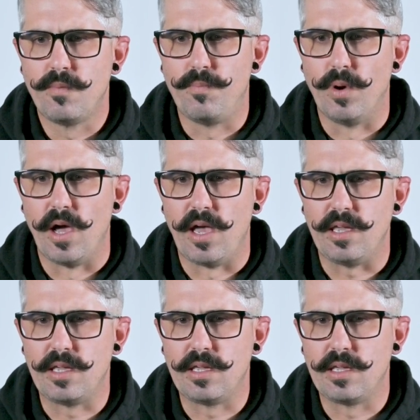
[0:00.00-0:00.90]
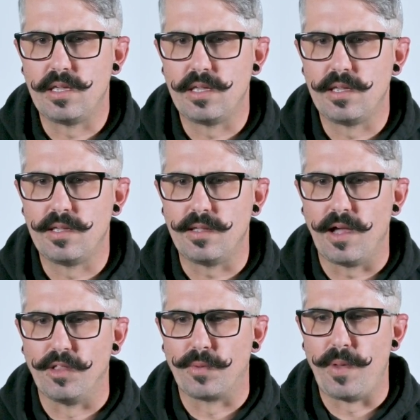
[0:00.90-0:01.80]
But
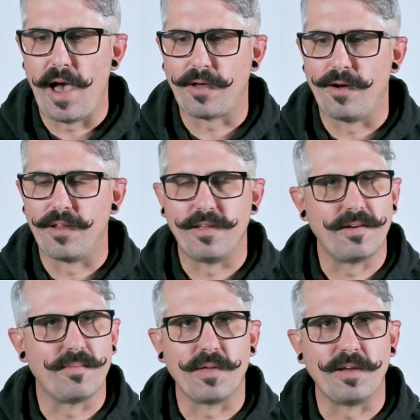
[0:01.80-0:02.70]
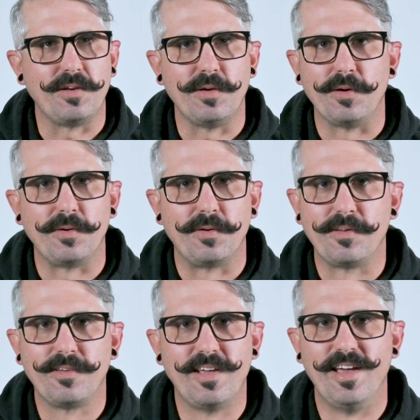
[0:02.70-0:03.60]
I look back on it and I'm like, dude,
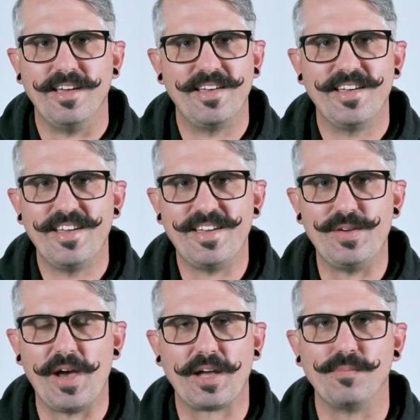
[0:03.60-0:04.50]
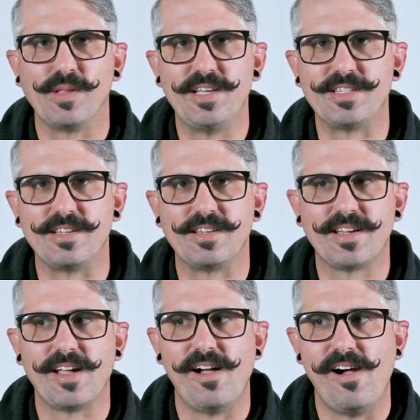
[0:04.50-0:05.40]
you got complacent.
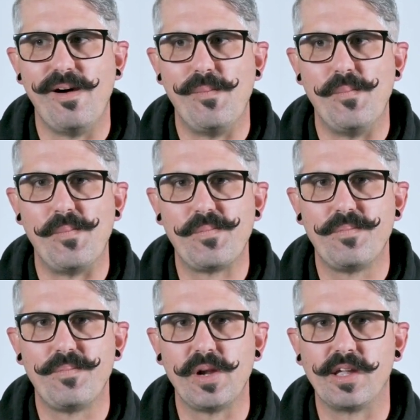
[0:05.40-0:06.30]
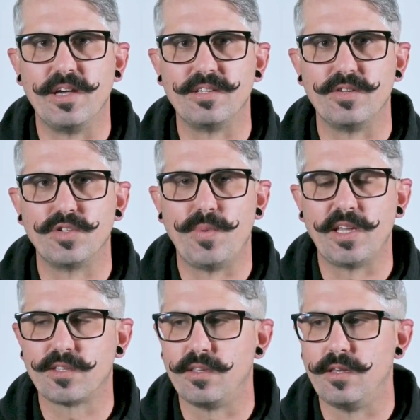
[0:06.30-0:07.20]
Because it was
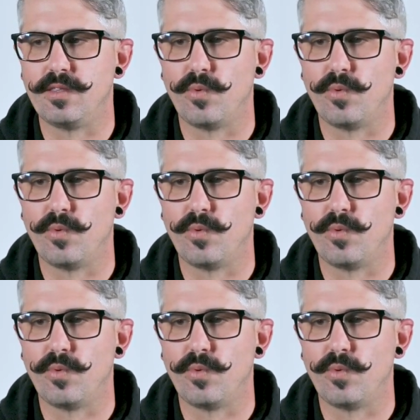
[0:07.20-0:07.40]
basically the